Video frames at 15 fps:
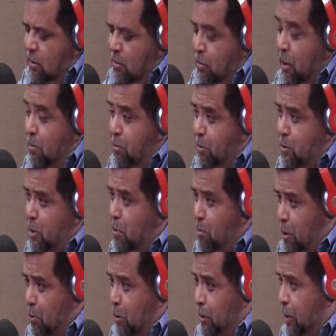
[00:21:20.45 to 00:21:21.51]
Well, some
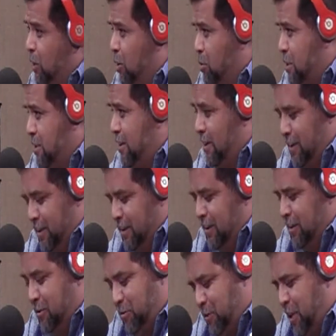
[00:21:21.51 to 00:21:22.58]
people did, obviously, and
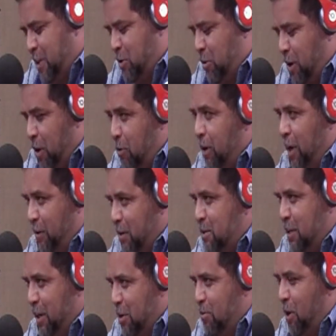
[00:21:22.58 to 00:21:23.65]
that's why we have
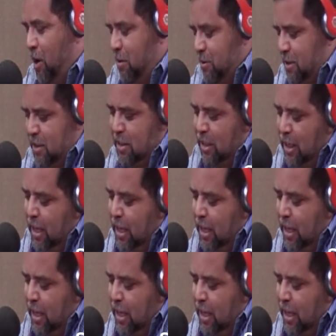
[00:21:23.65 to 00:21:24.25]
those kind of problems.